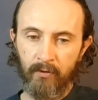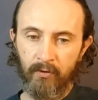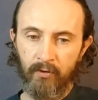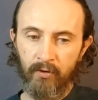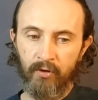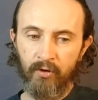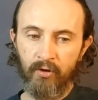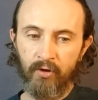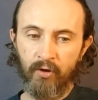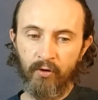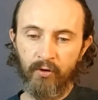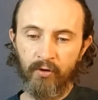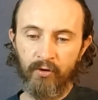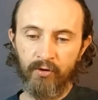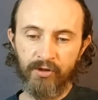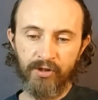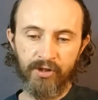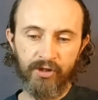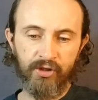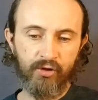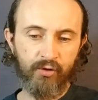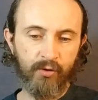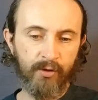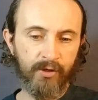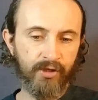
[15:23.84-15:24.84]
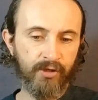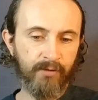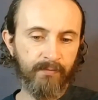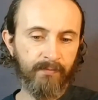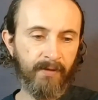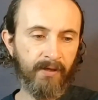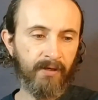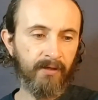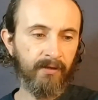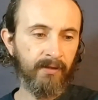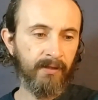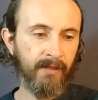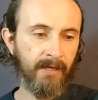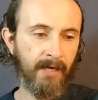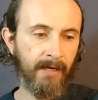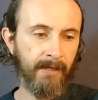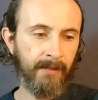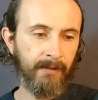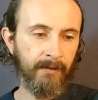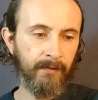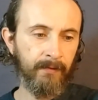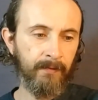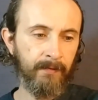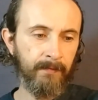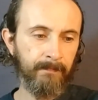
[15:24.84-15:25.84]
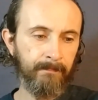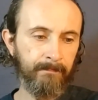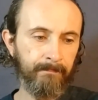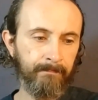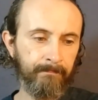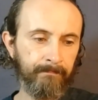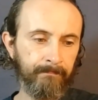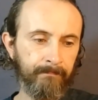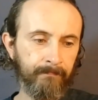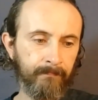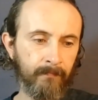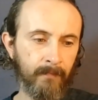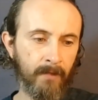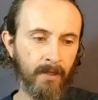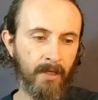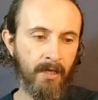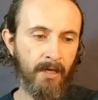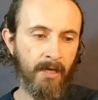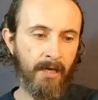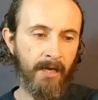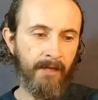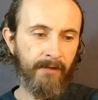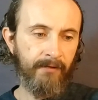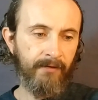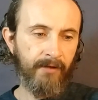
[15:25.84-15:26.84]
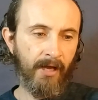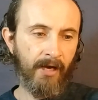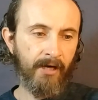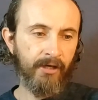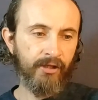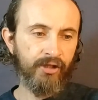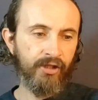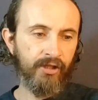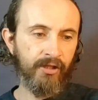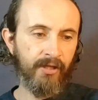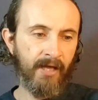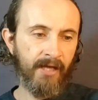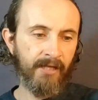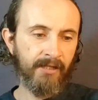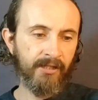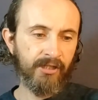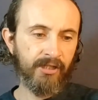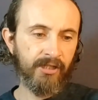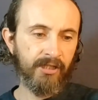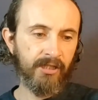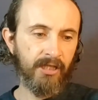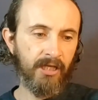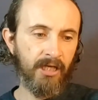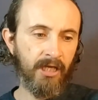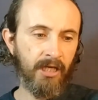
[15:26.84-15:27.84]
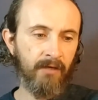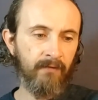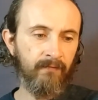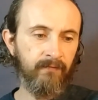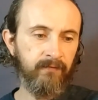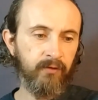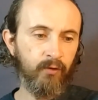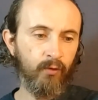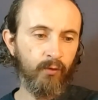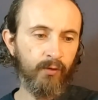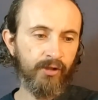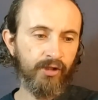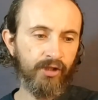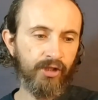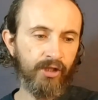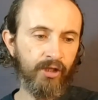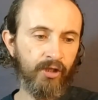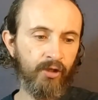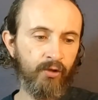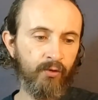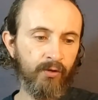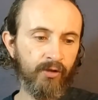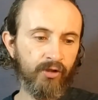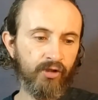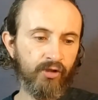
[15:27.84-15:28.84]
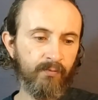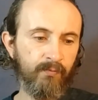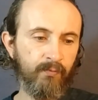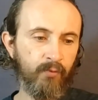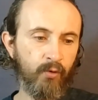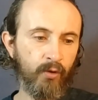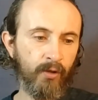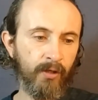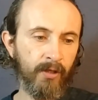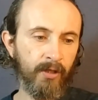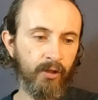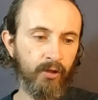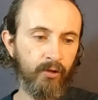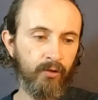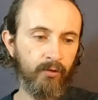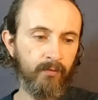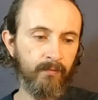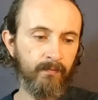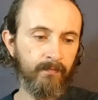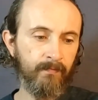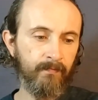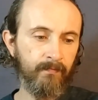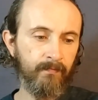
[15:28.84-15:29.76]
You know your situation better than I do. The energy that's influencing you and supporting you.